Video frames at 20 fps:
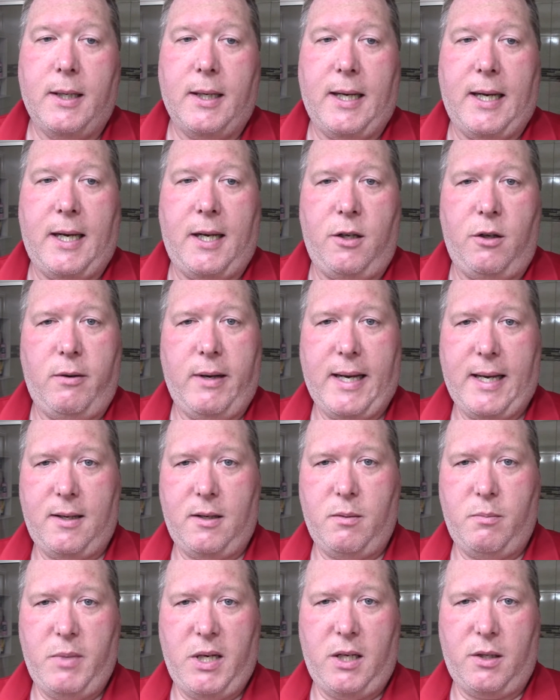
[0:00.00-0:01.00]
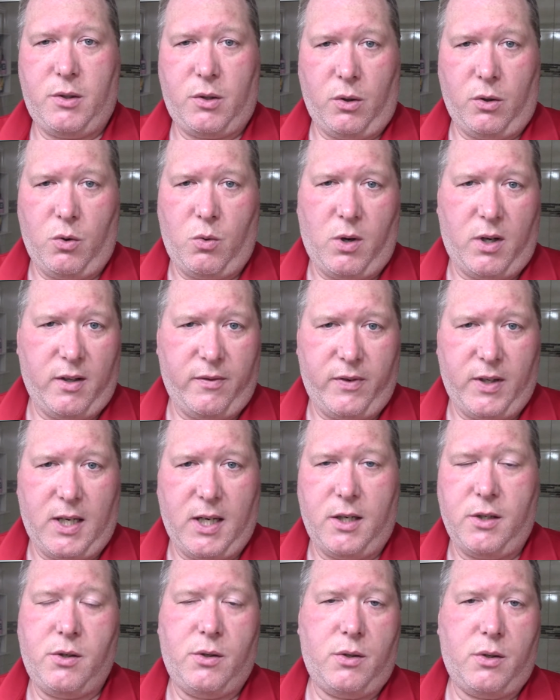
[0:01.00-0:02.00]
And you had to meet certain
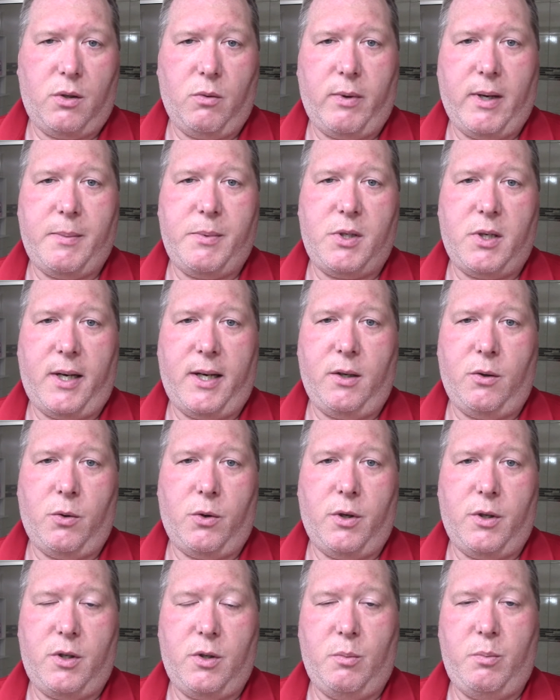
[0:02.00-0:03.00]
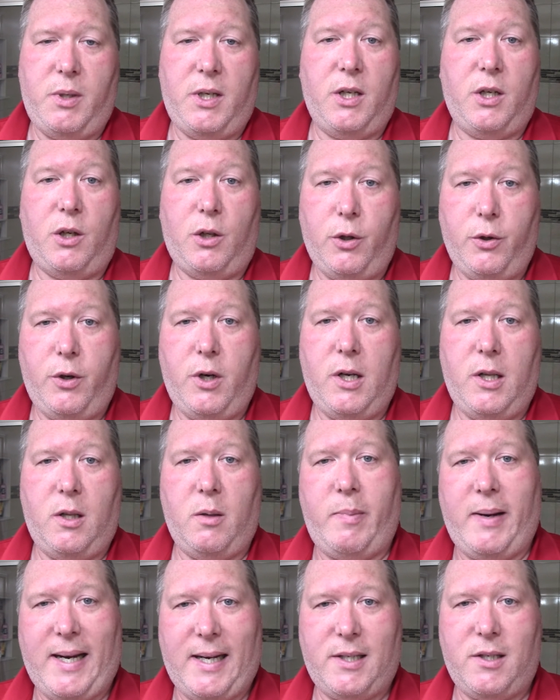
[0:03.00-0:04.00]
qualifications of the website in order to be included in
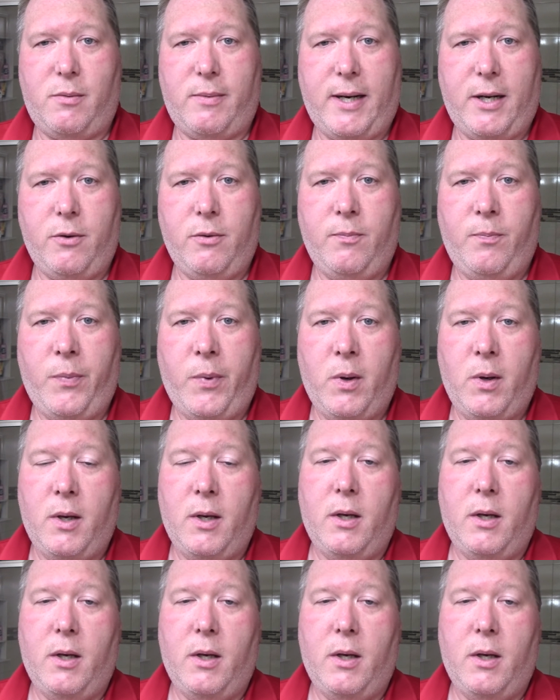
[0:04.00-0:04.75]
the pass around.